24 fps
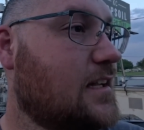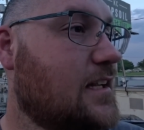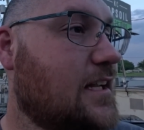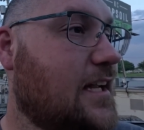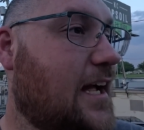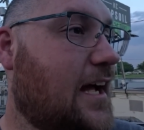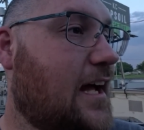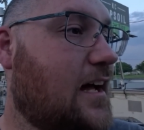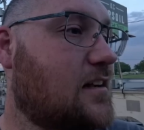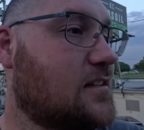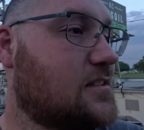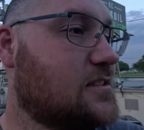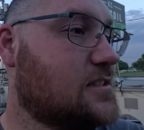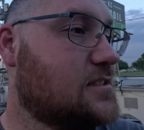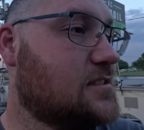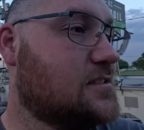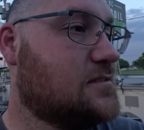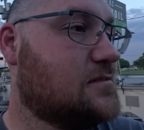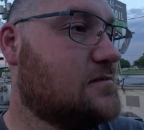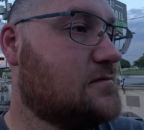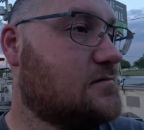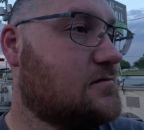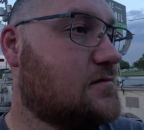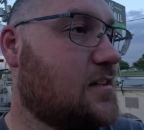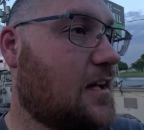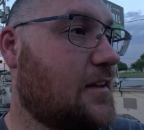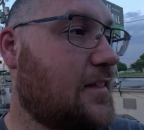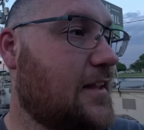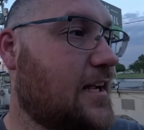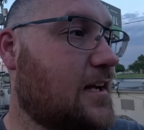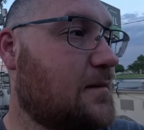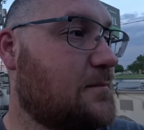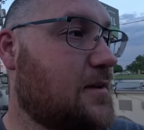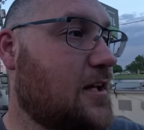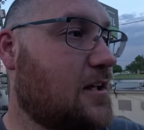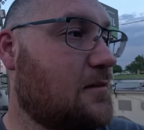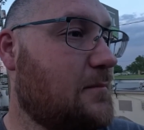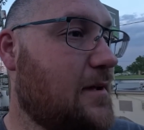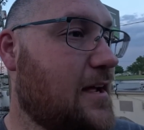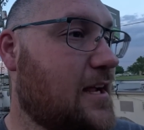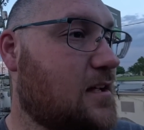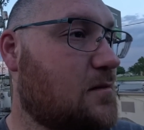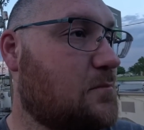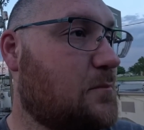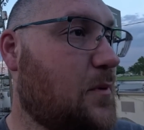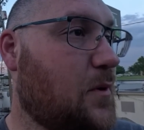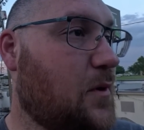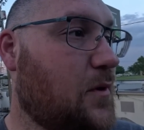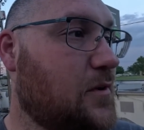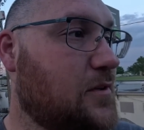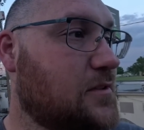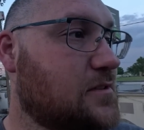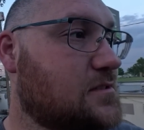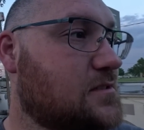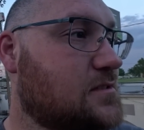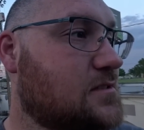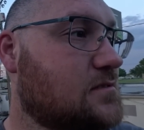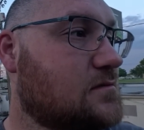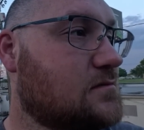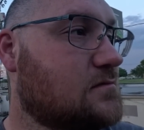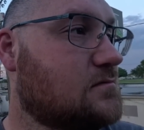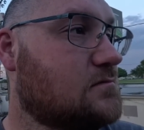yeah, I think I'm done making pulls.